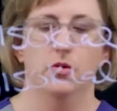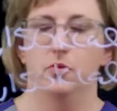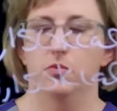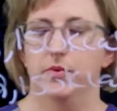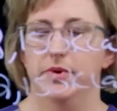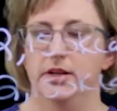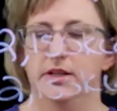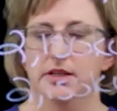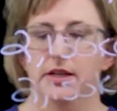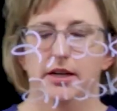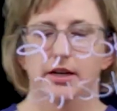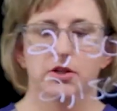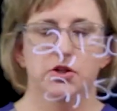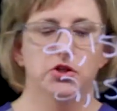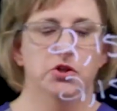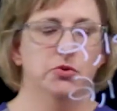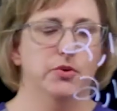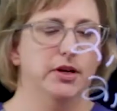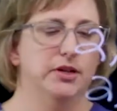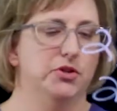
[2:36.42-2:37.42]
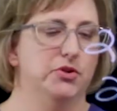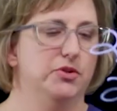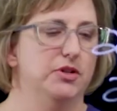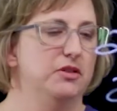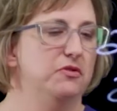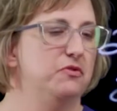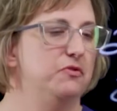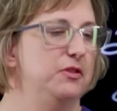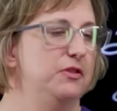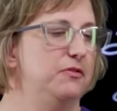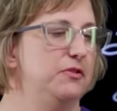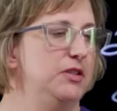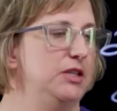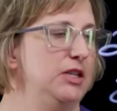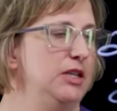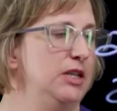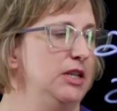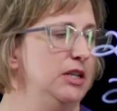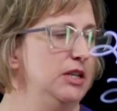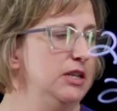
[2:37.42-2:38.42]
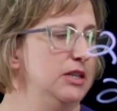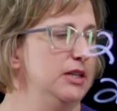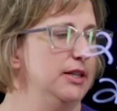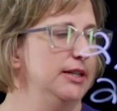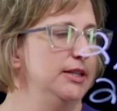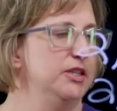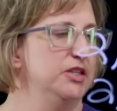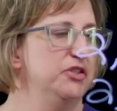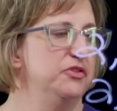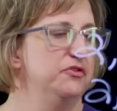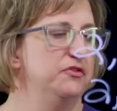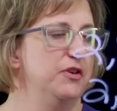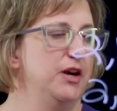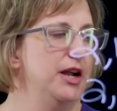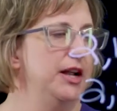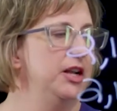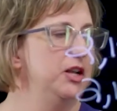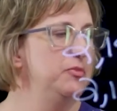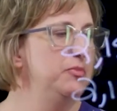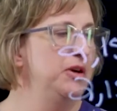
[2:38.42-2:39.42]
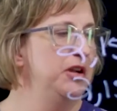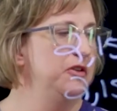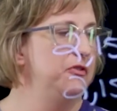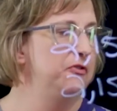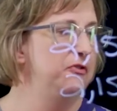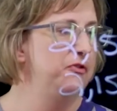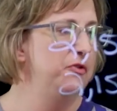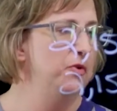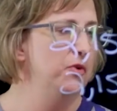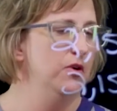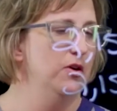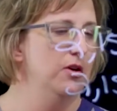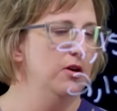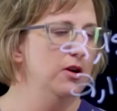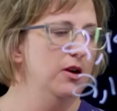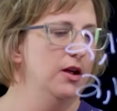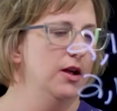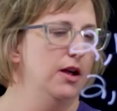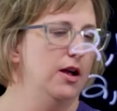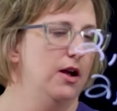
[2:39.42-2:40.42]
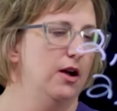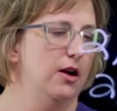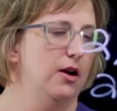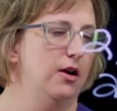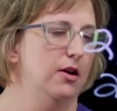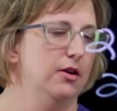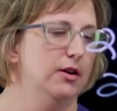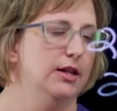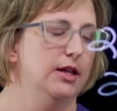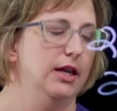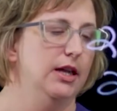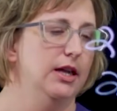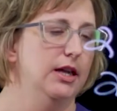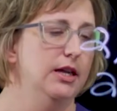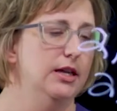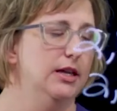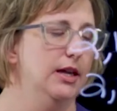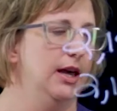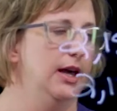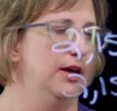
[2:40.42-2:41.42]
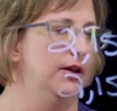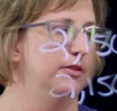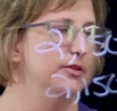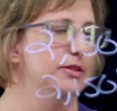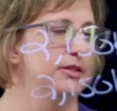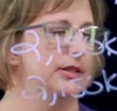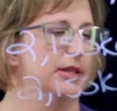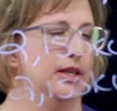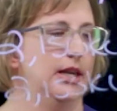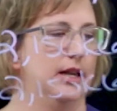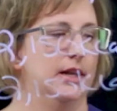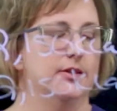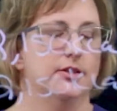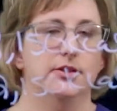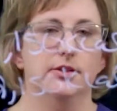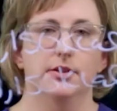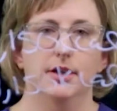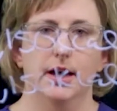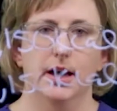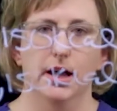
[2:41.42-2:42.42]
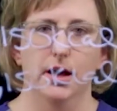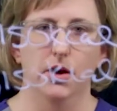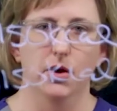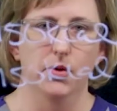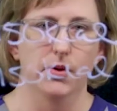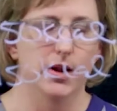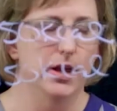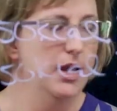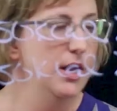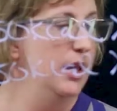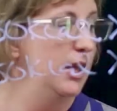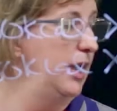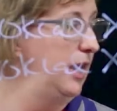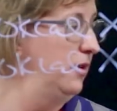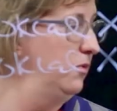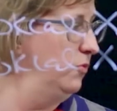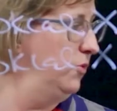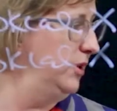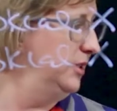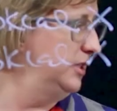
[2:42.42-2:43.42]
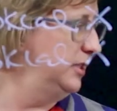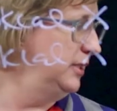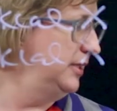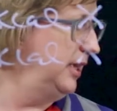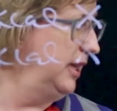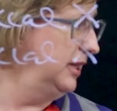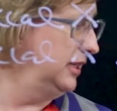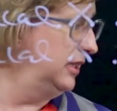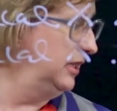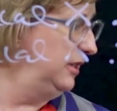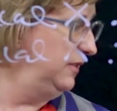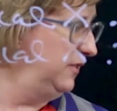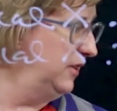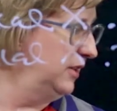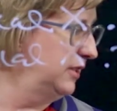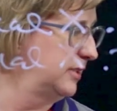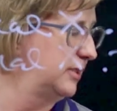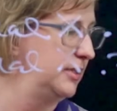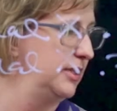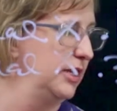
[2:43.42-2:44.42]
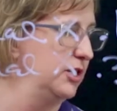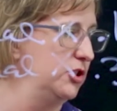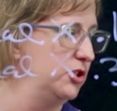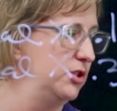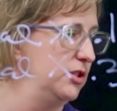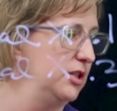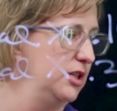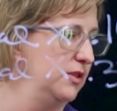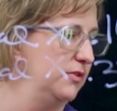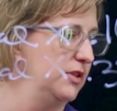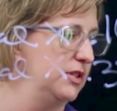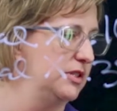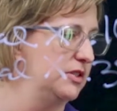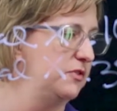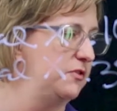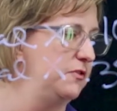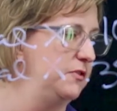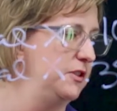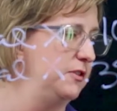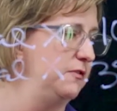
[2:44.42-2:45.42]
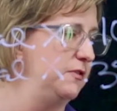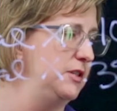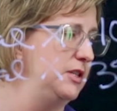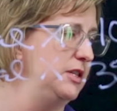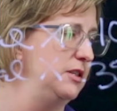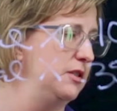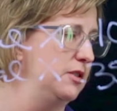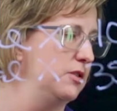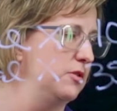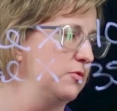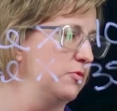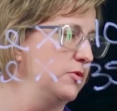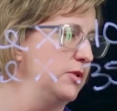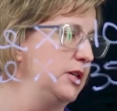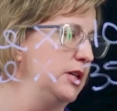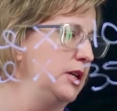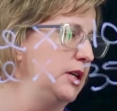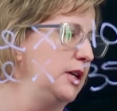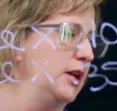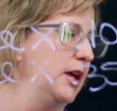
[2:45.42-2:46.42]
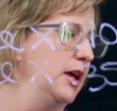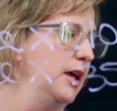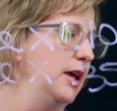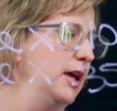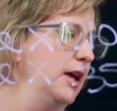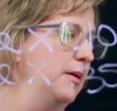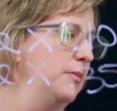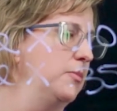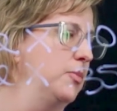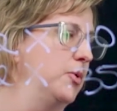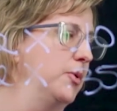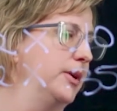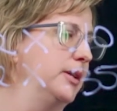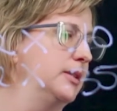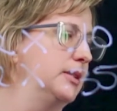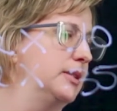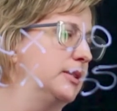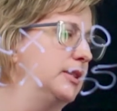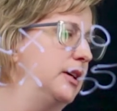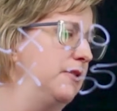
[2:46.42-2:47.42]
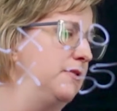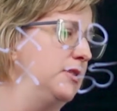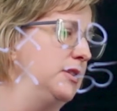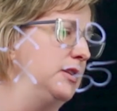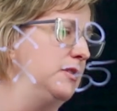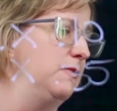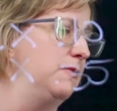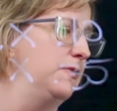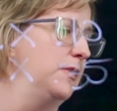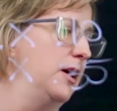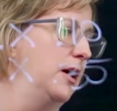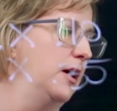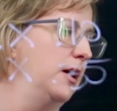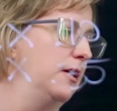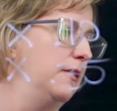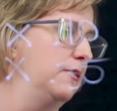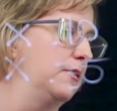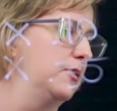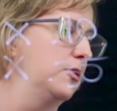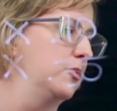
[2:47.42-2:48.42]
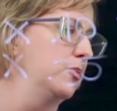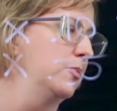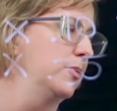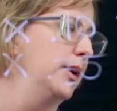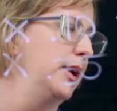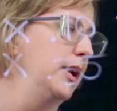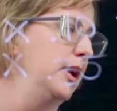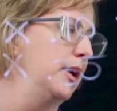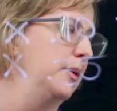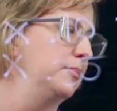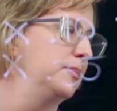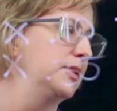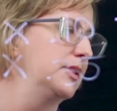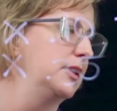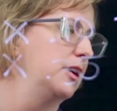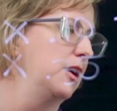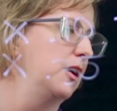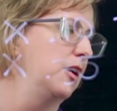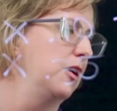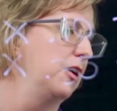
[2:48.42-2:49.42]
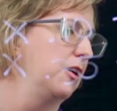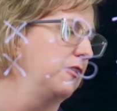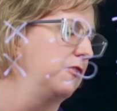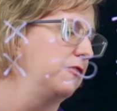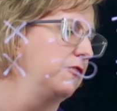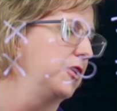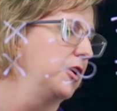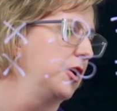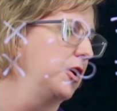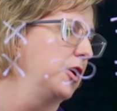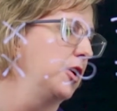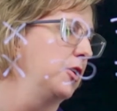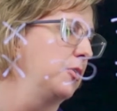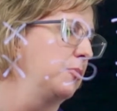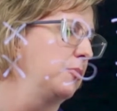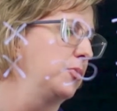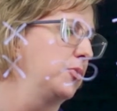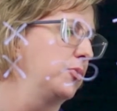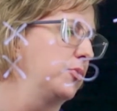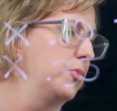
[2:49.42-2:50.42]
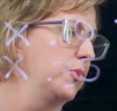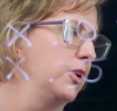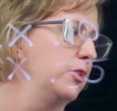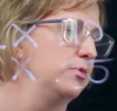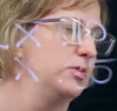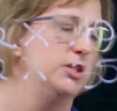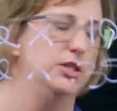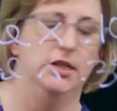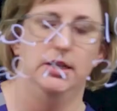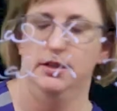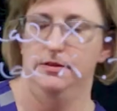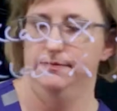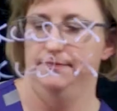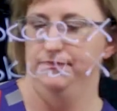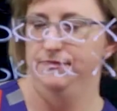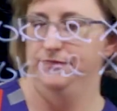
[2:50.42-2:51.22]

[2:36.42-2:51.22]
we take 215, divide it by 4, our kcals cancel out, and what does that give us? That should give us 53.75 grams of protein.